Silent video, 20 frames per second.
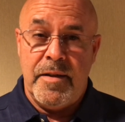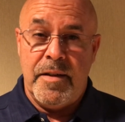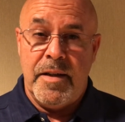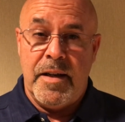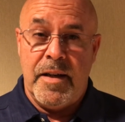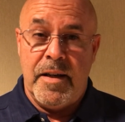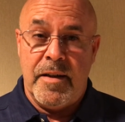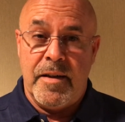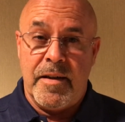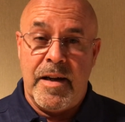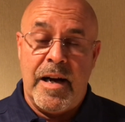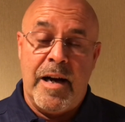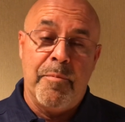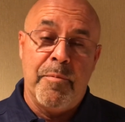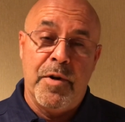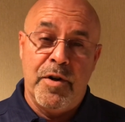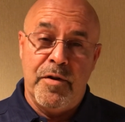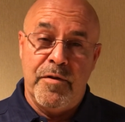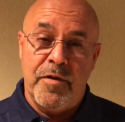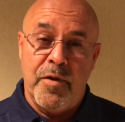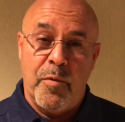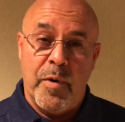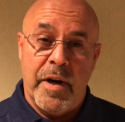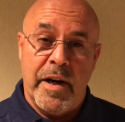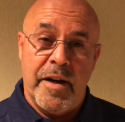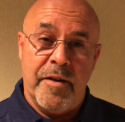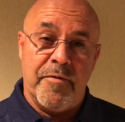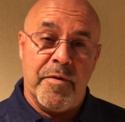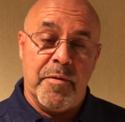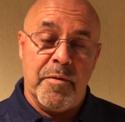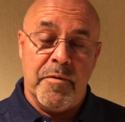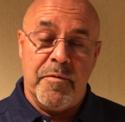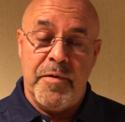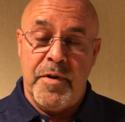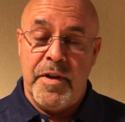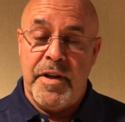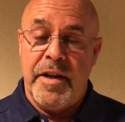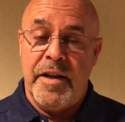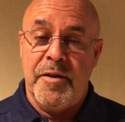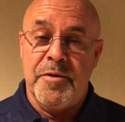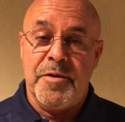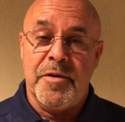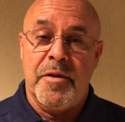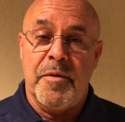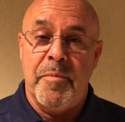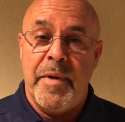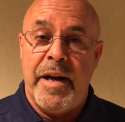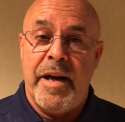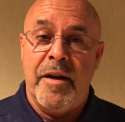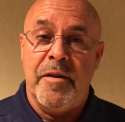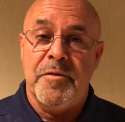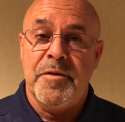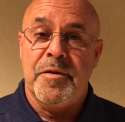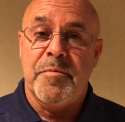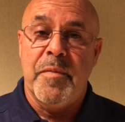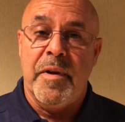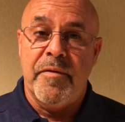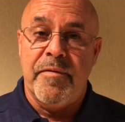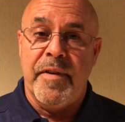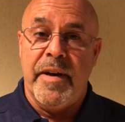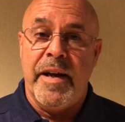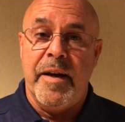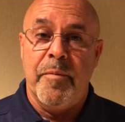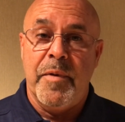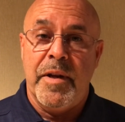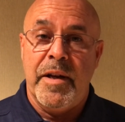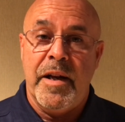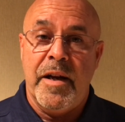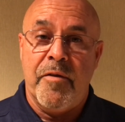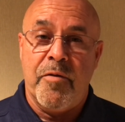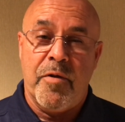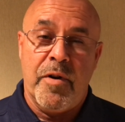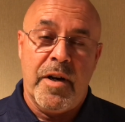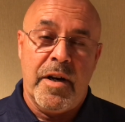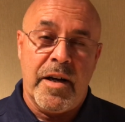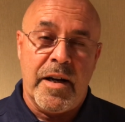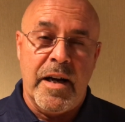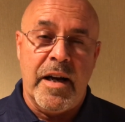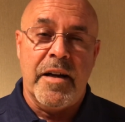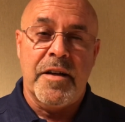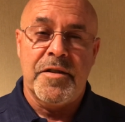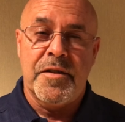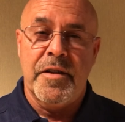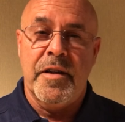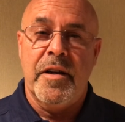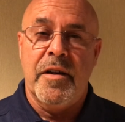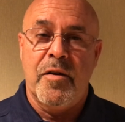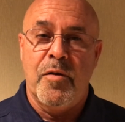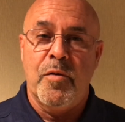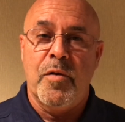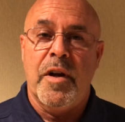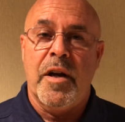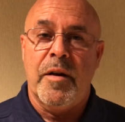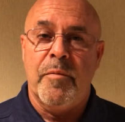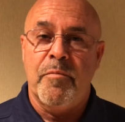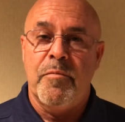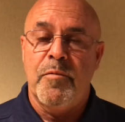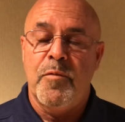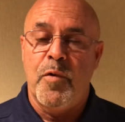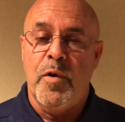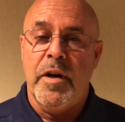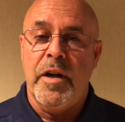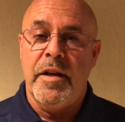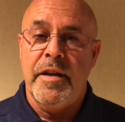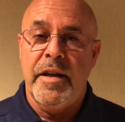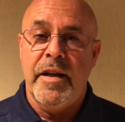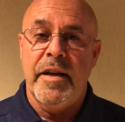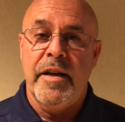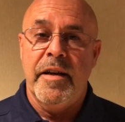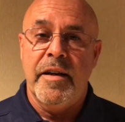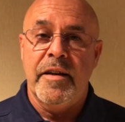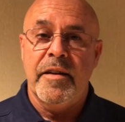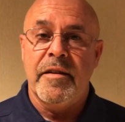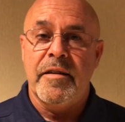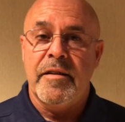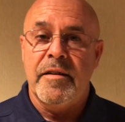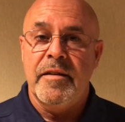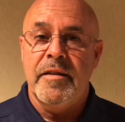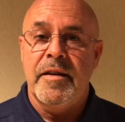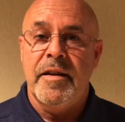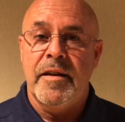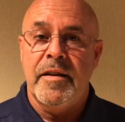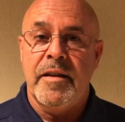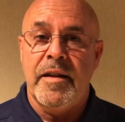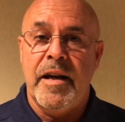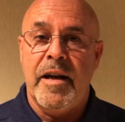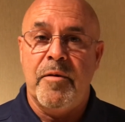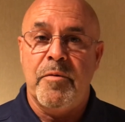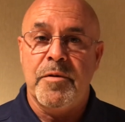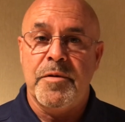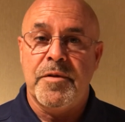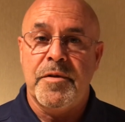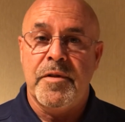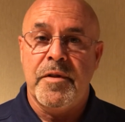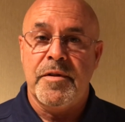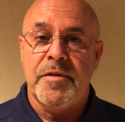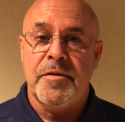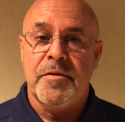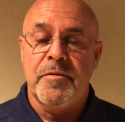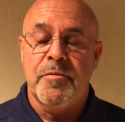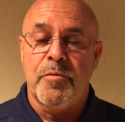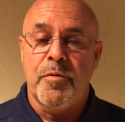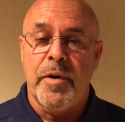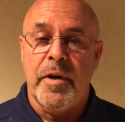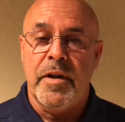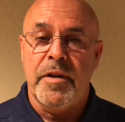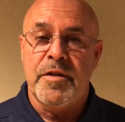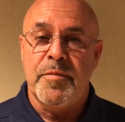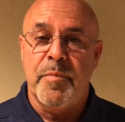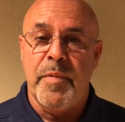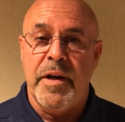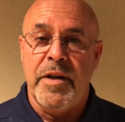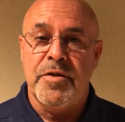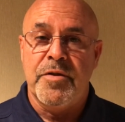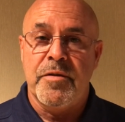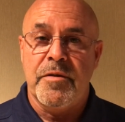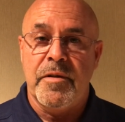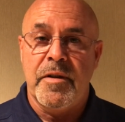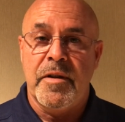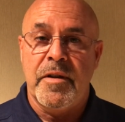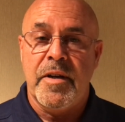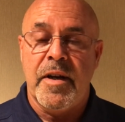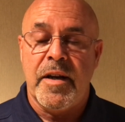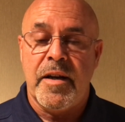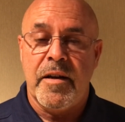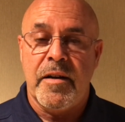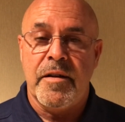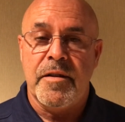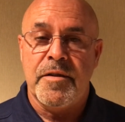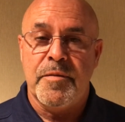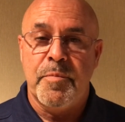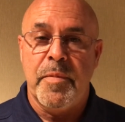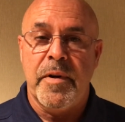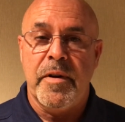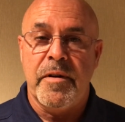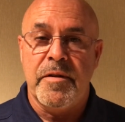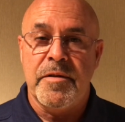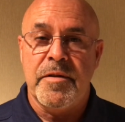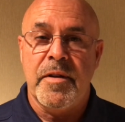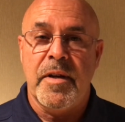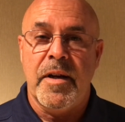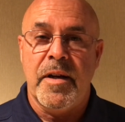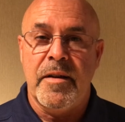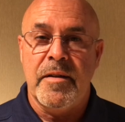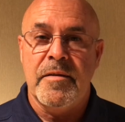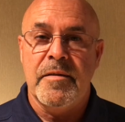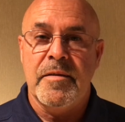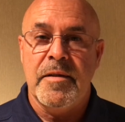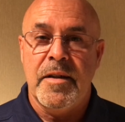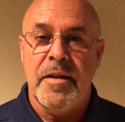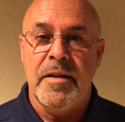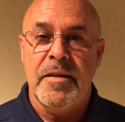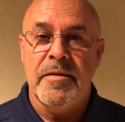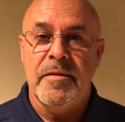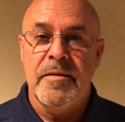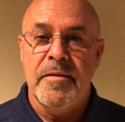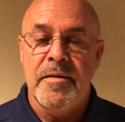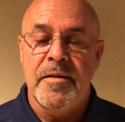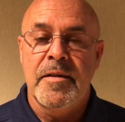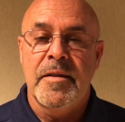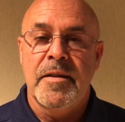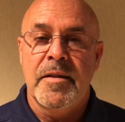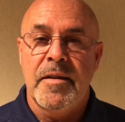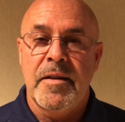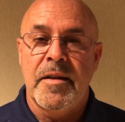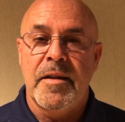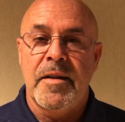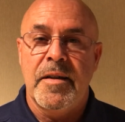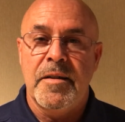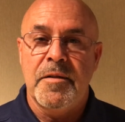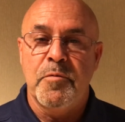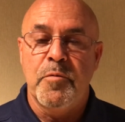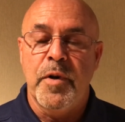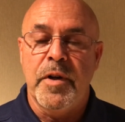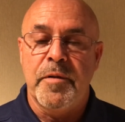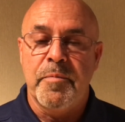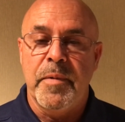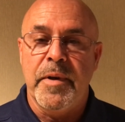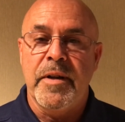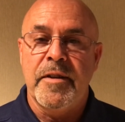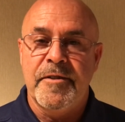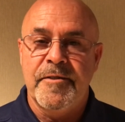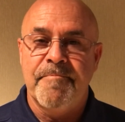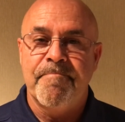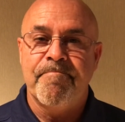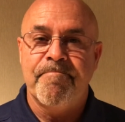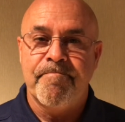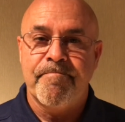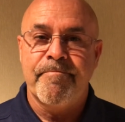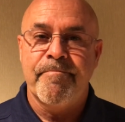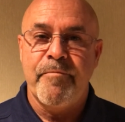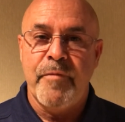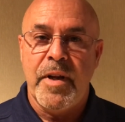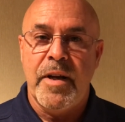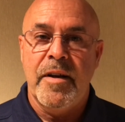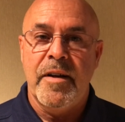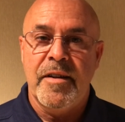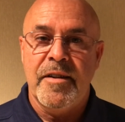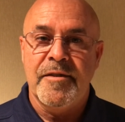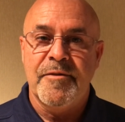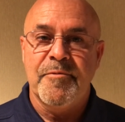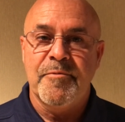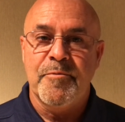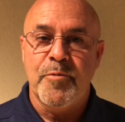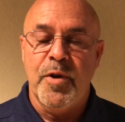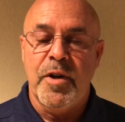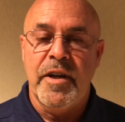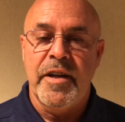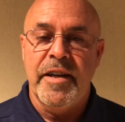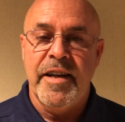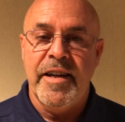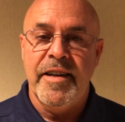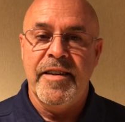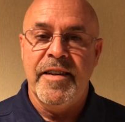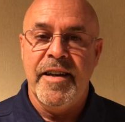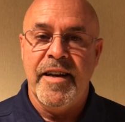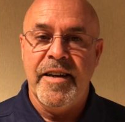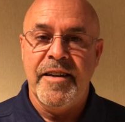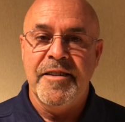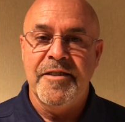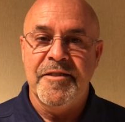Uh, I moved away from the foothills of the mountains. My family never really got to see a whole lot of what I did, and, and that was just really special that they could experience that uh, with me. Really neat day.